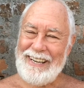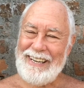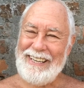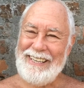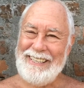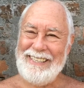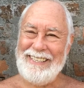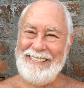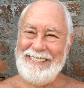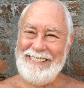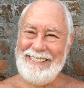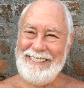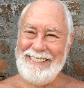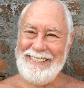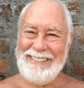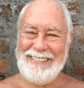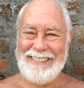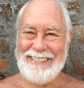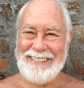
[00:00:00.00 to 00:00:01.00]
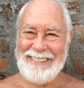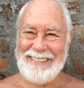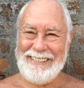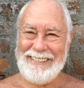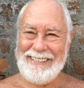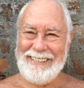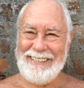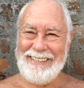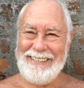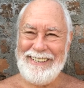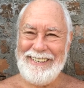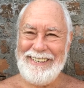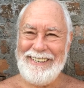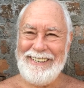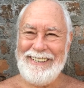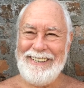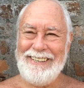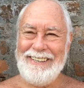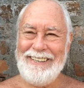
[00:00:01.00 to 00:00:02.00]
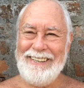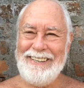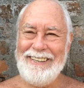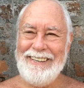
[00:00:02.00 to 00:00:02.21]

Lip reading: [no speech]